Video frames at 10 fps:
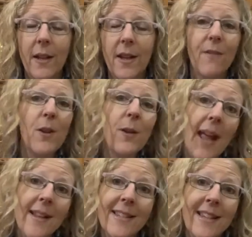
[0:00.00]
If you
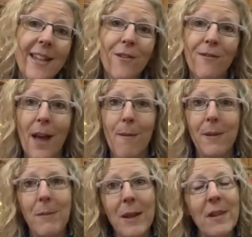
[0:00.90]
can't see your family,
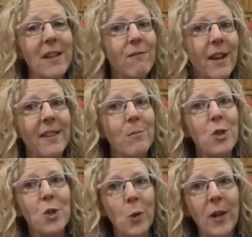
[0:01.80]
maybe invite them to
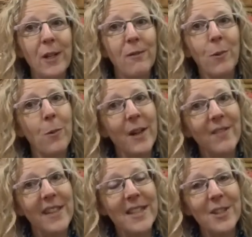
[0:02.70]
join you for one of
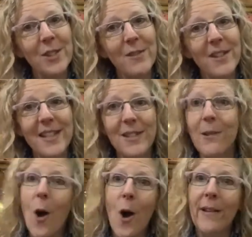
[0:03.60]
these services
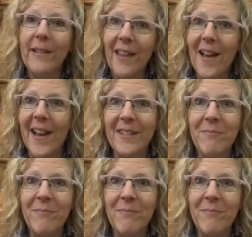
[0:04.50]
online.